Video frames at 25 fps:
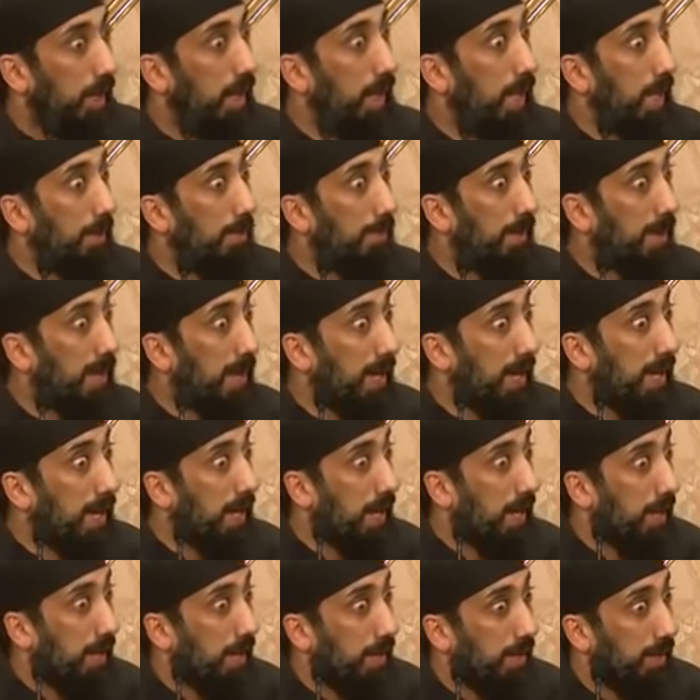
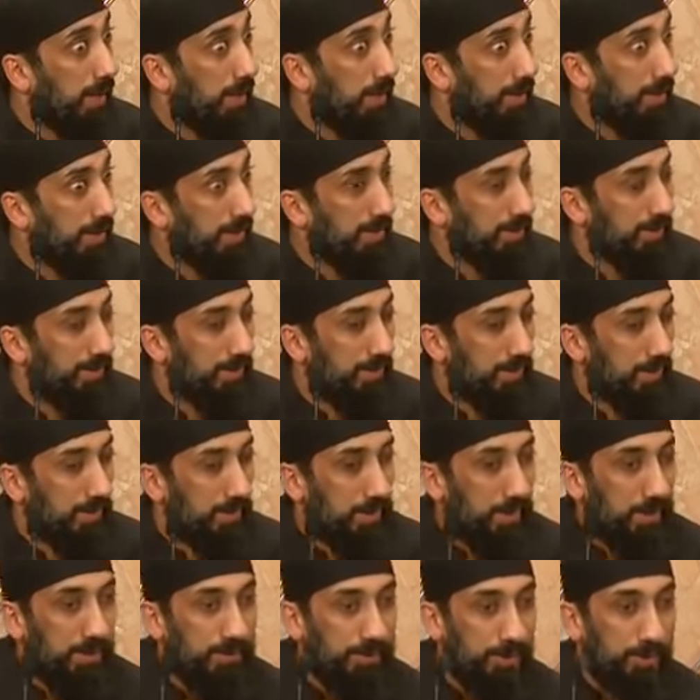Abba!
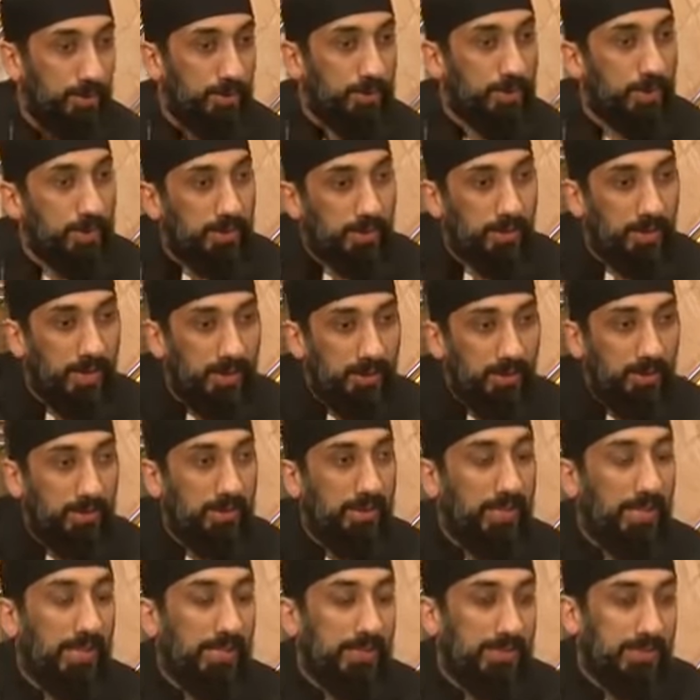And then you turn the light
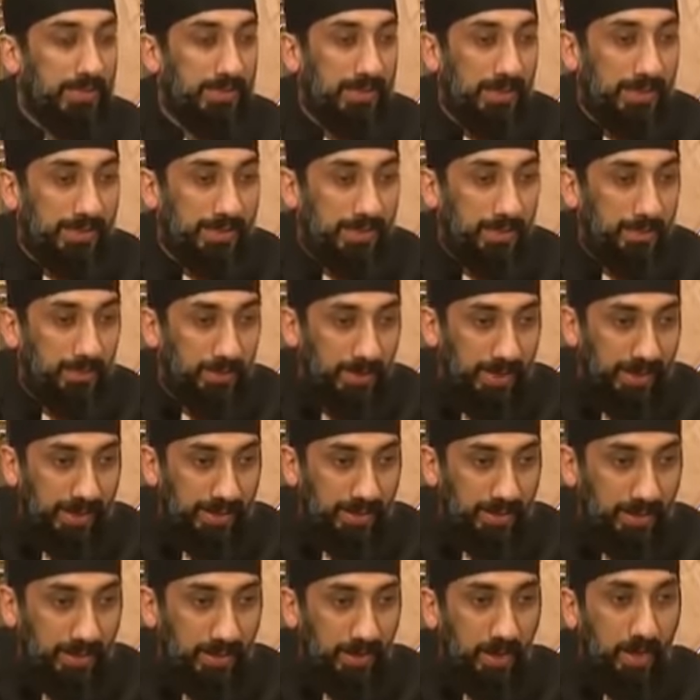on, it's just a
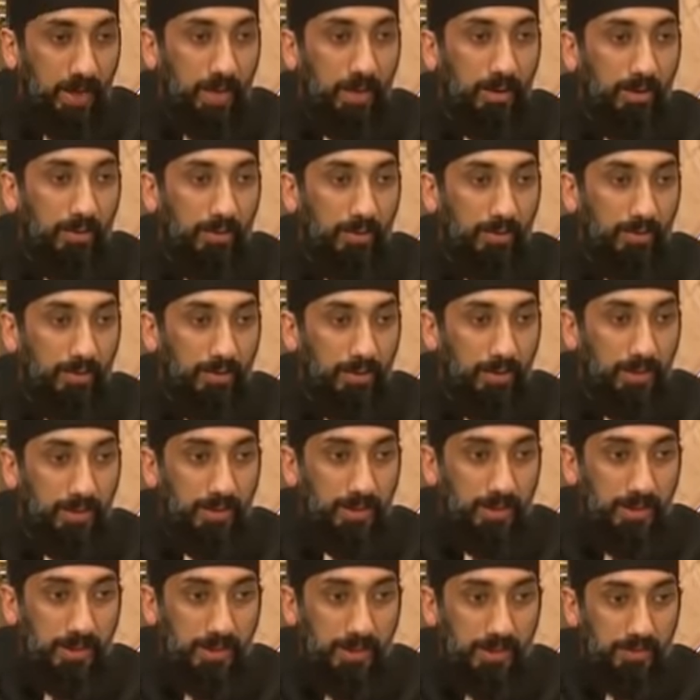blanket. Oh.
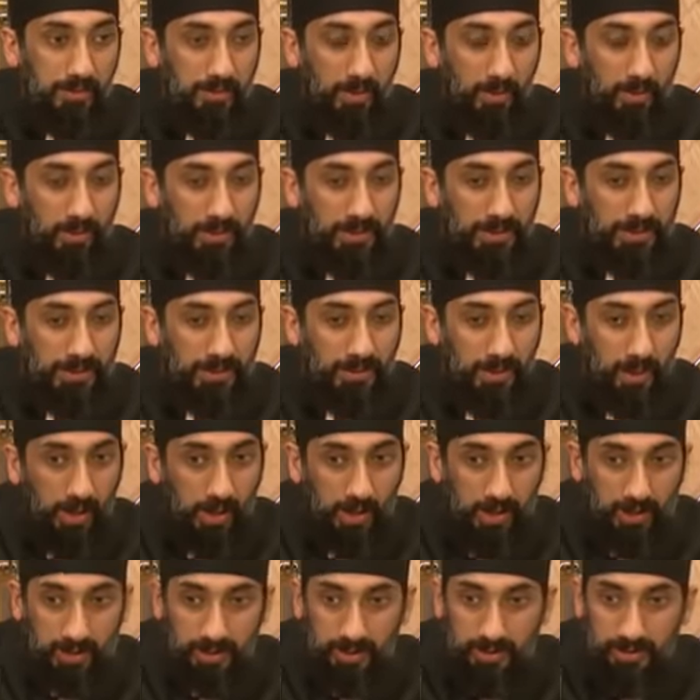But when it's
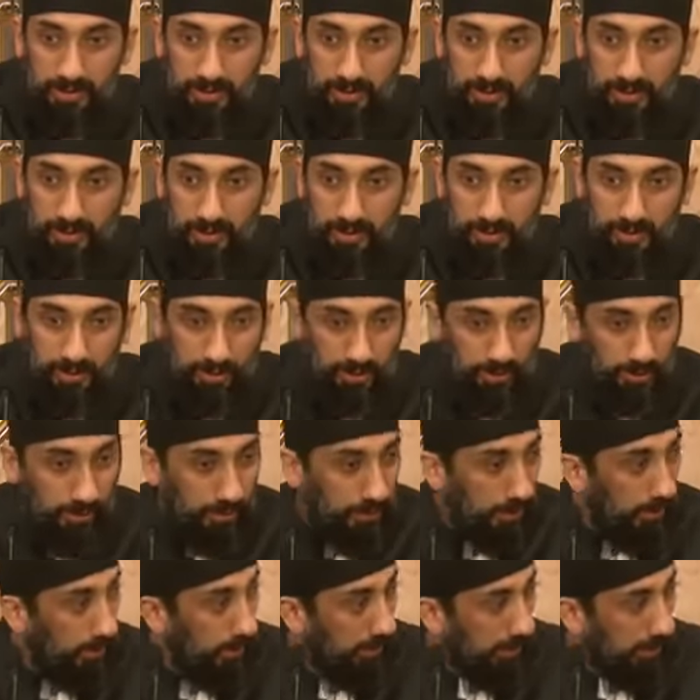dark, you don't know